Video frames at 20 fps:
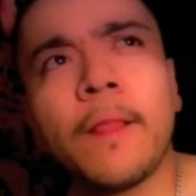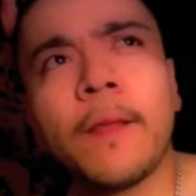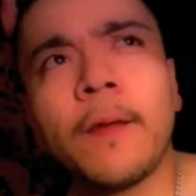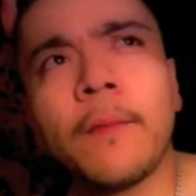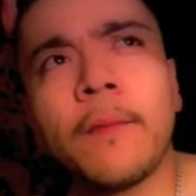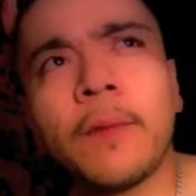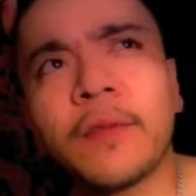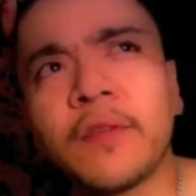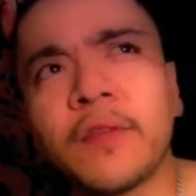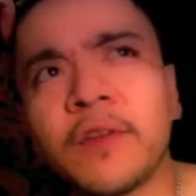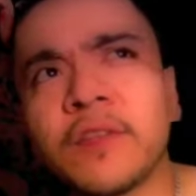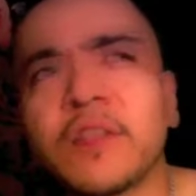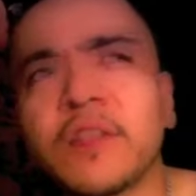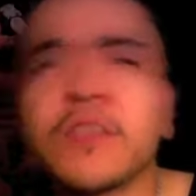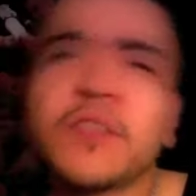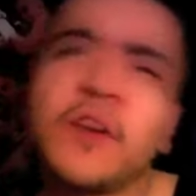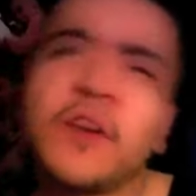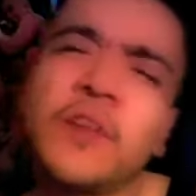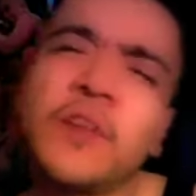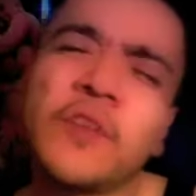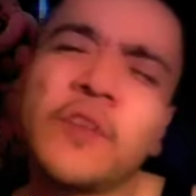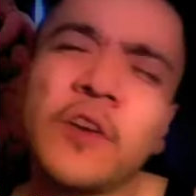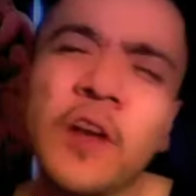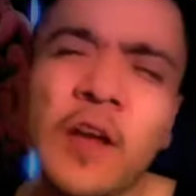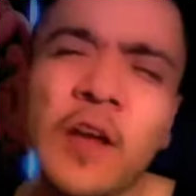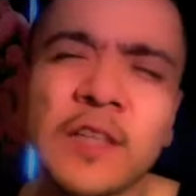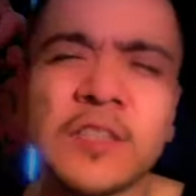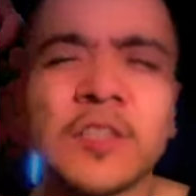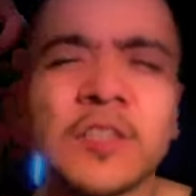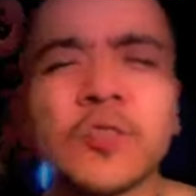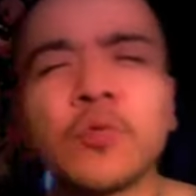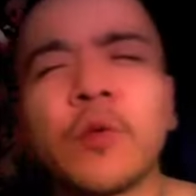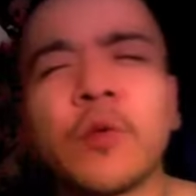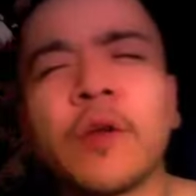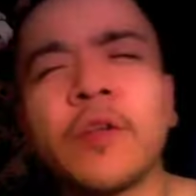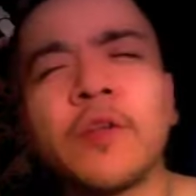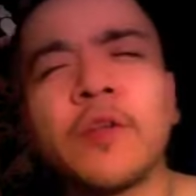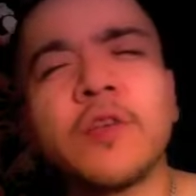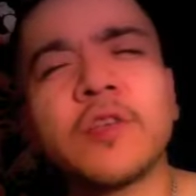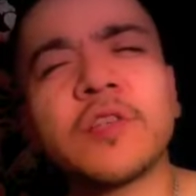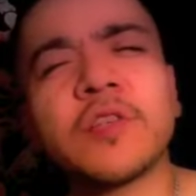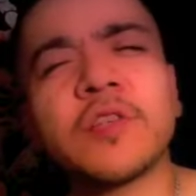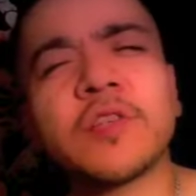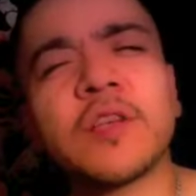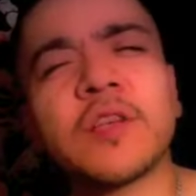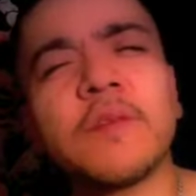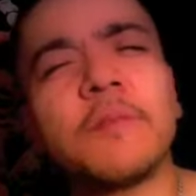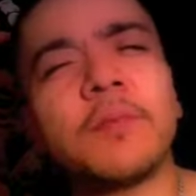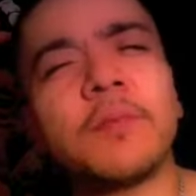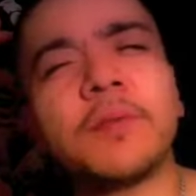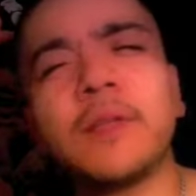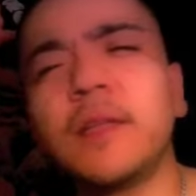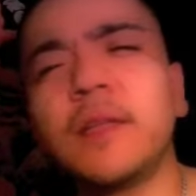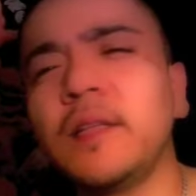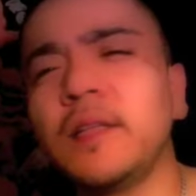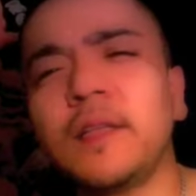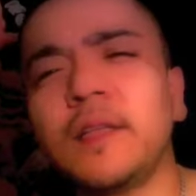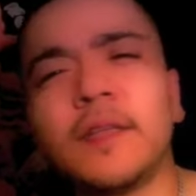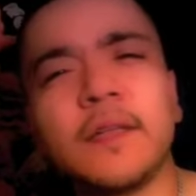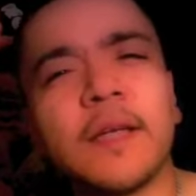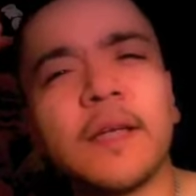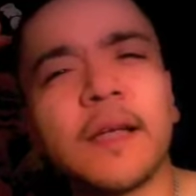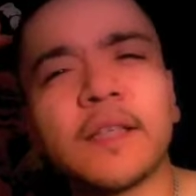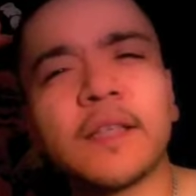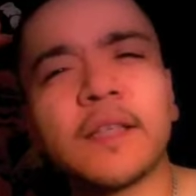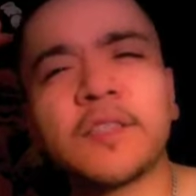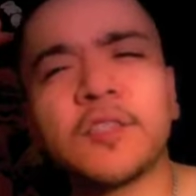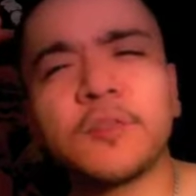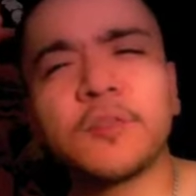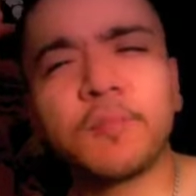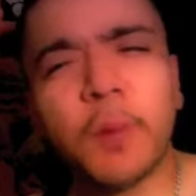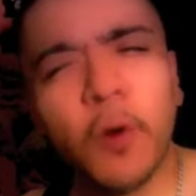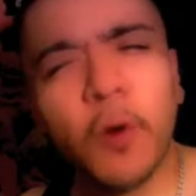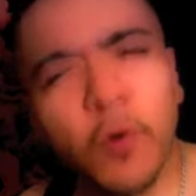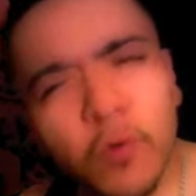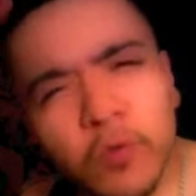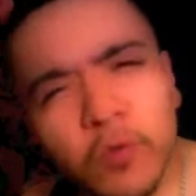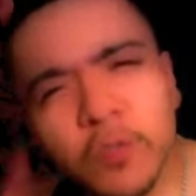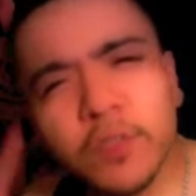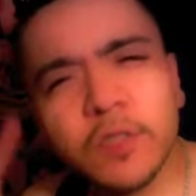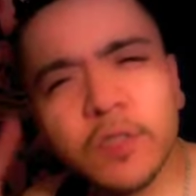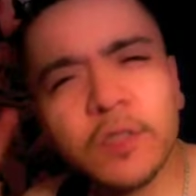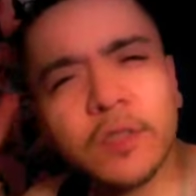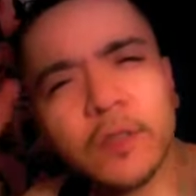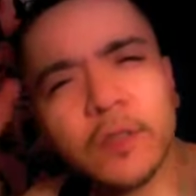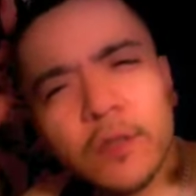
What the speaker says: But there's this other losses where you're just completely exposed